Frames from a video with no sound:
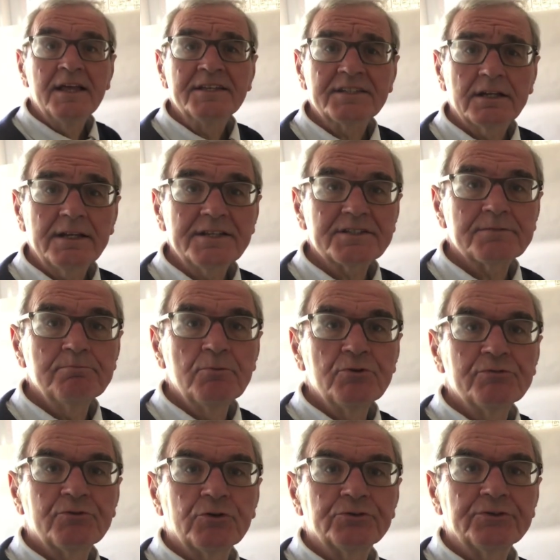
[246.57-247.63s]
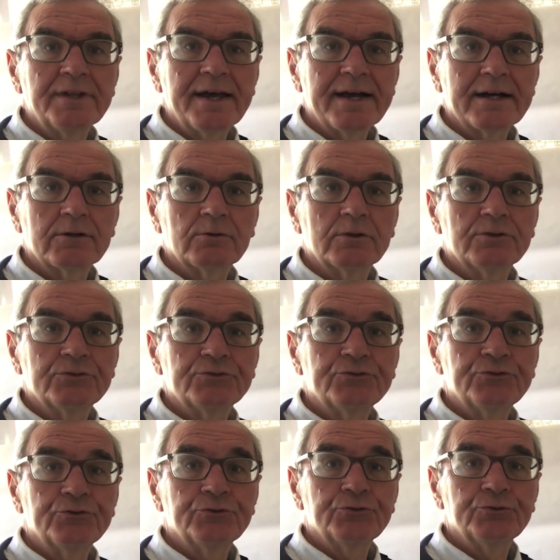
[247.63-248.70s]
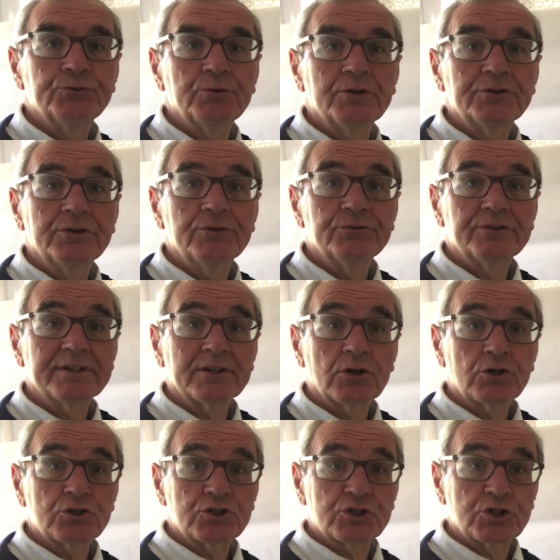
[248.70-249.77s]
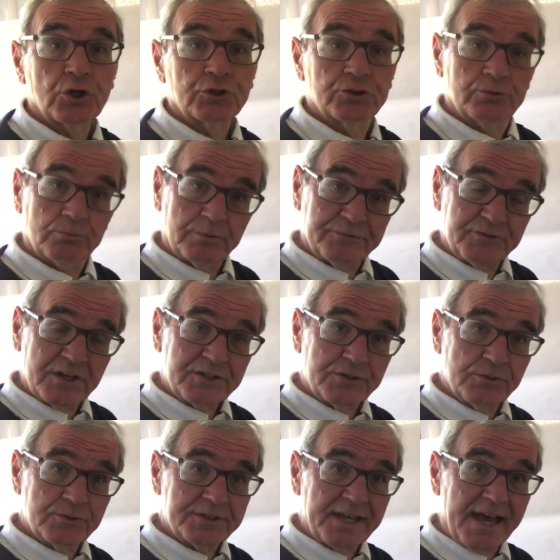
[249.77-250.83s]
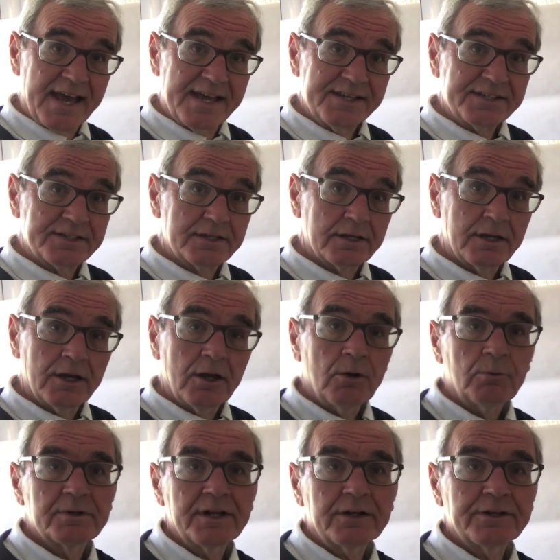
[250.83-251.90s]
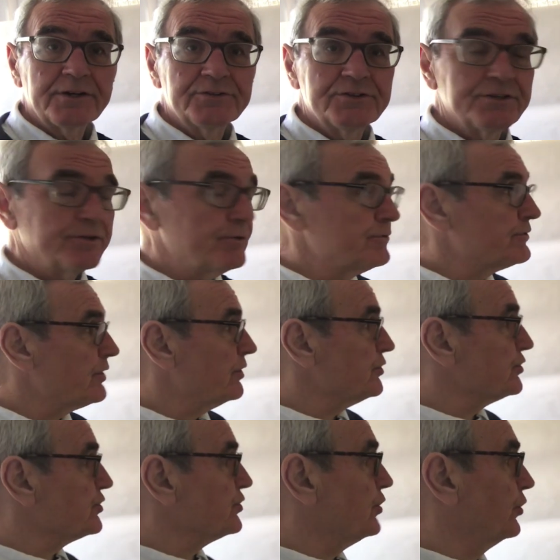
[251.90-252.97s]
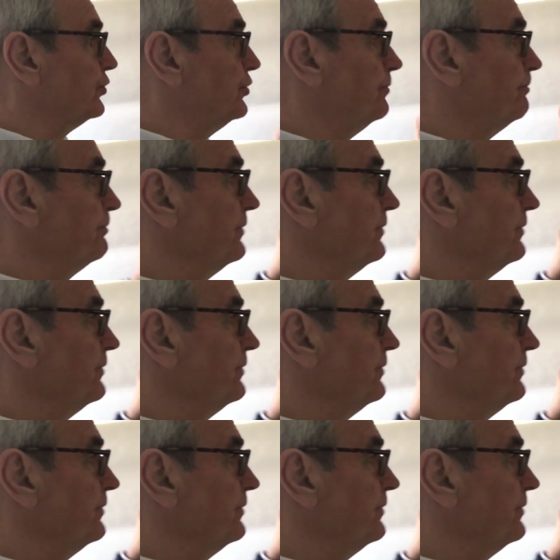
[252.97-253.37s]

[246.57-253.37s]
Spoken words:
So let's move on now to using son. We've just used es. We're now going to use son.